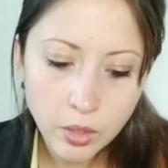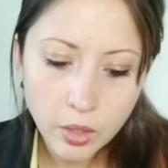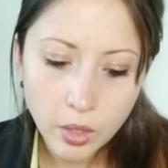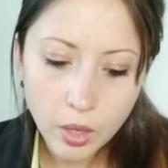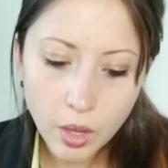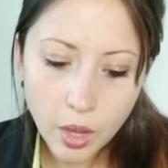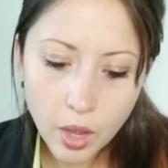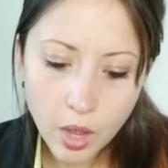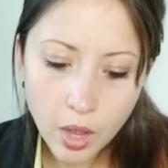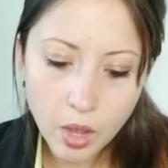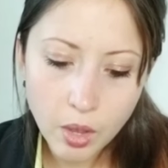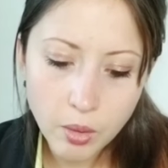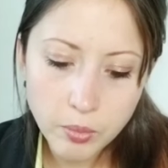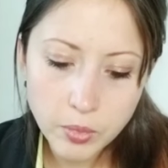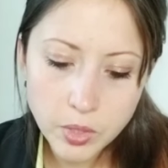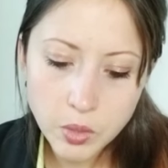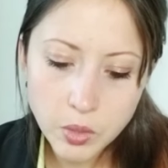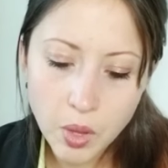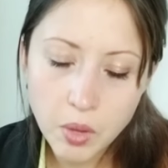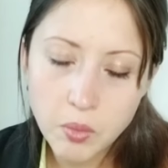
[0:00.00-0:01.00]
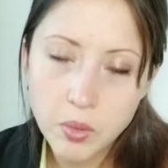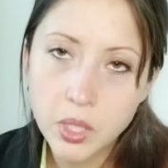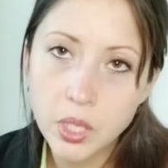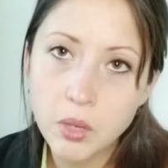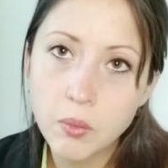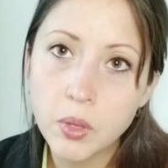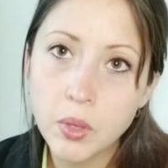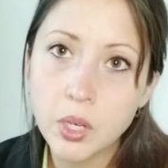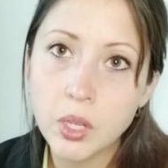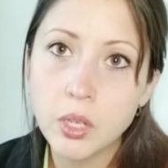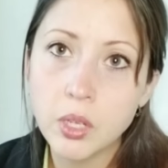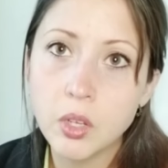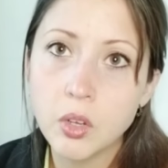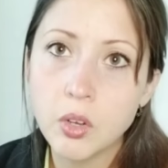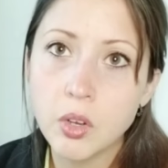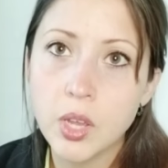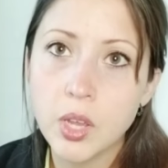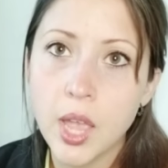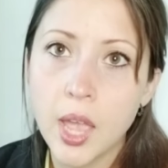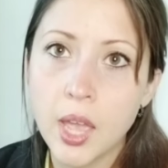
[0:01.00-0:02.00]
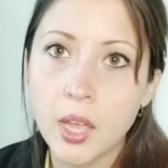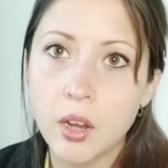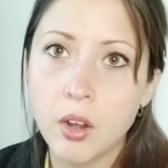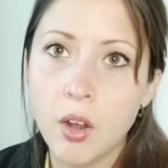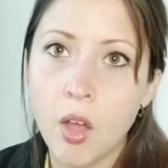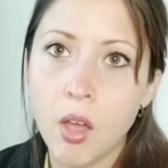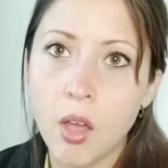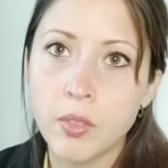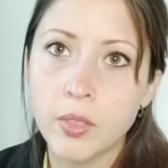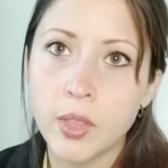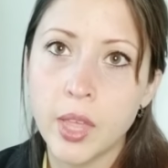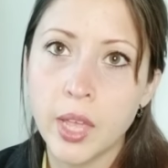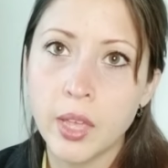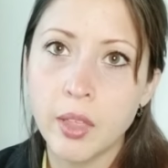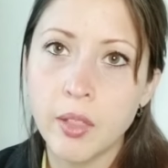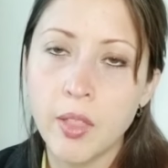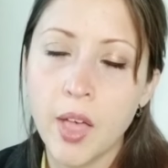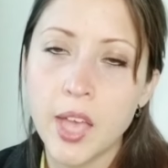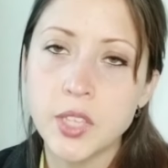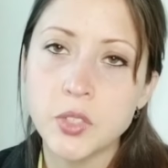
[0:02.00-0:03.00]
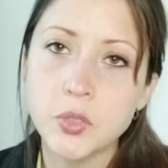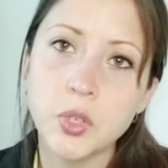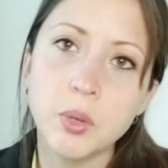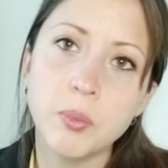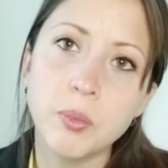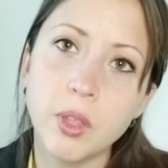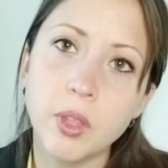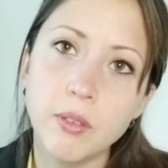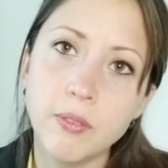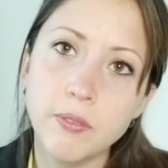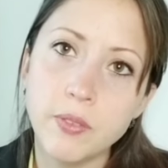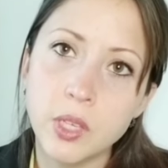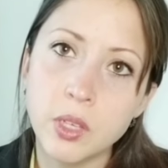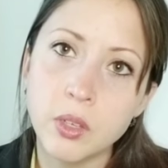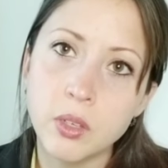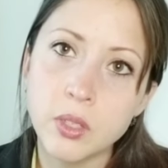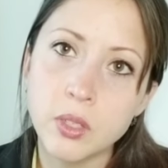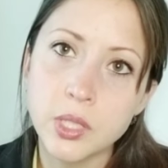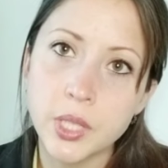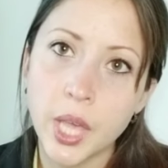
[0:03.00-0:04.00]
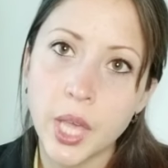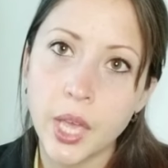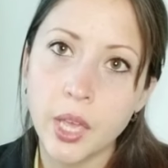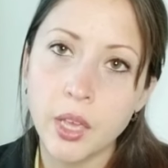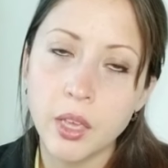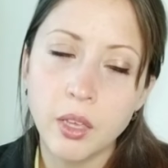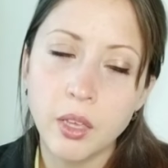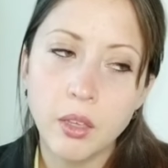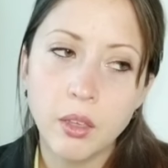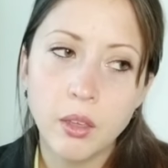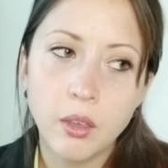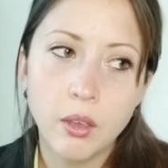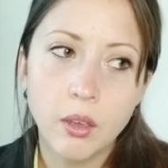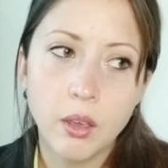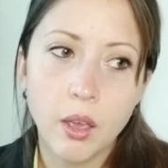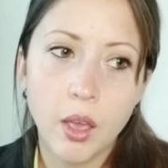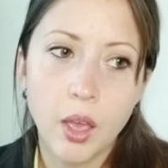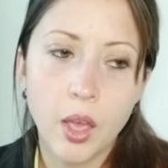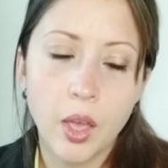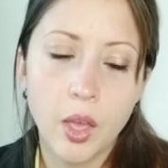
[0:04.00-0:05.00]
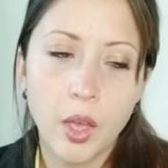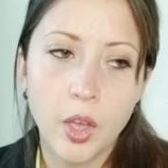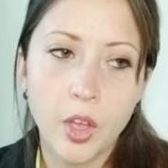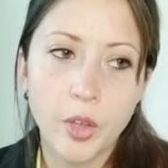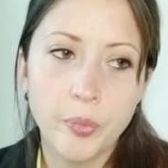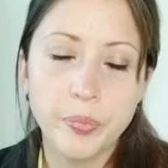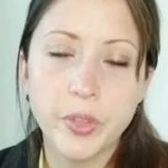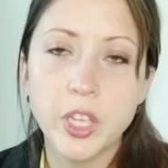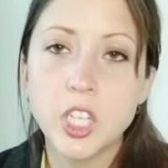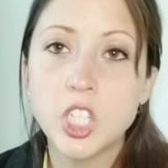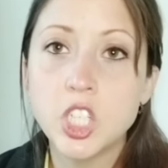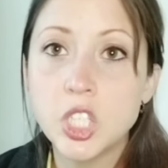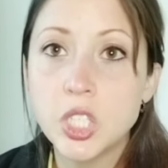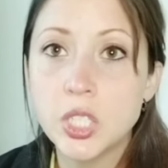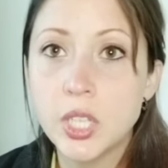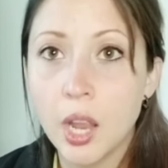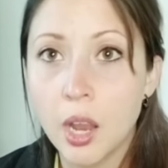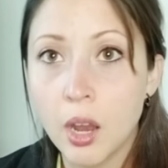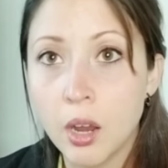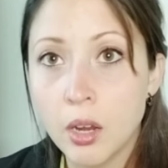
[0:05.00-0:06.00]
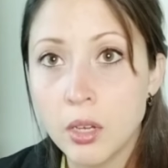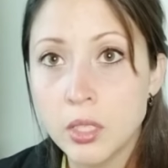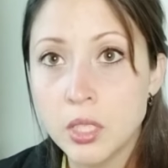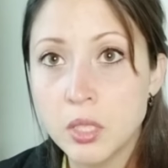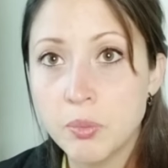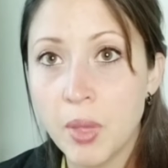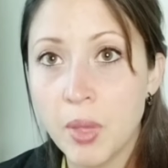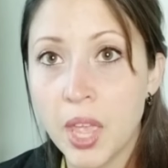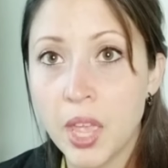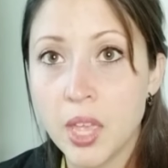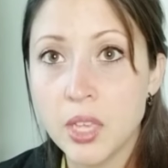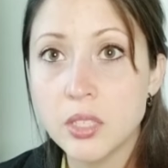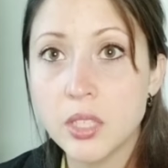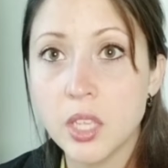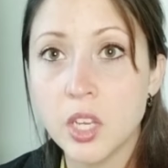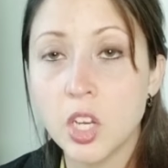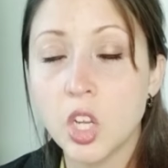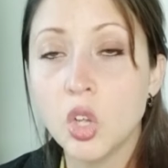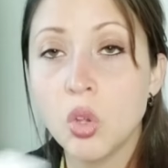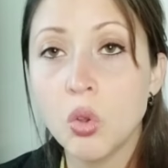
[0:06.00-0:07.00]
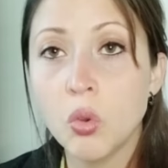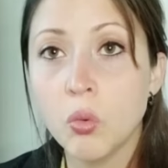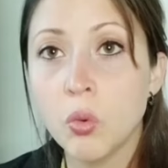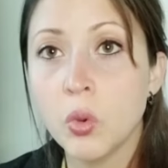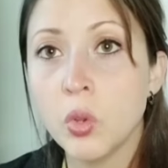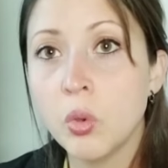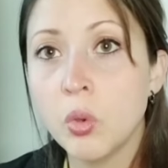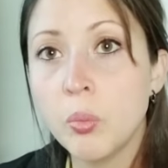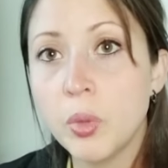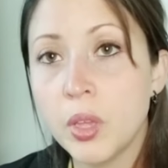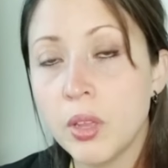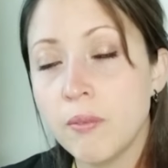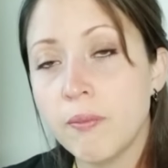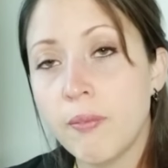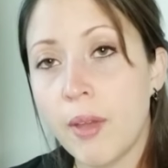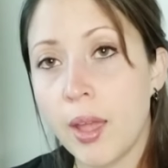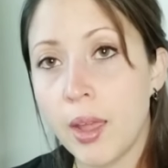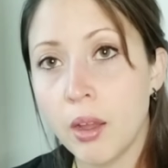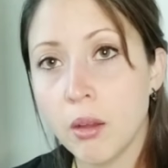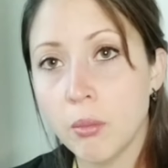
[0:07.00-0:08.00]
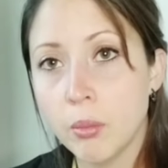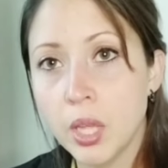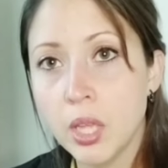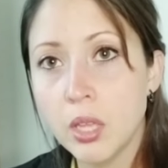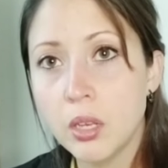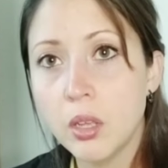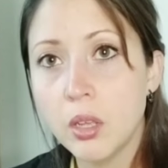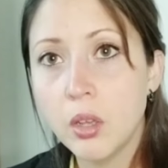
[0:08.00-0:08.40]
So I really want to create an online classroom that feels like a shared space and a group environment,